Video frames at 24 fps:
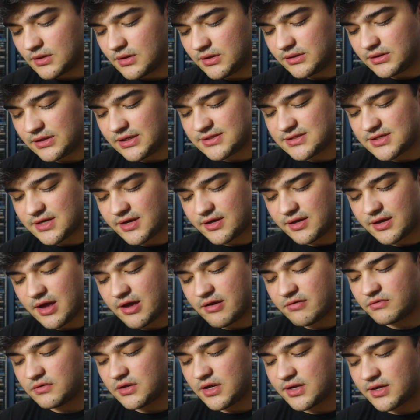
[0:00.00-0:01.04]
Unless I
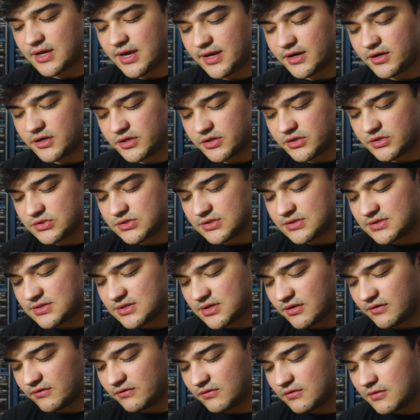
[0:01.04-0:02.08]
have like editors and
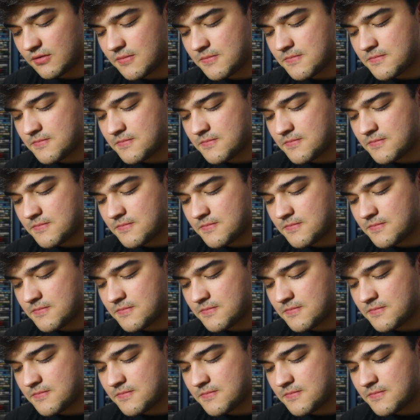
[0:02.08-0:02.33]
stuff.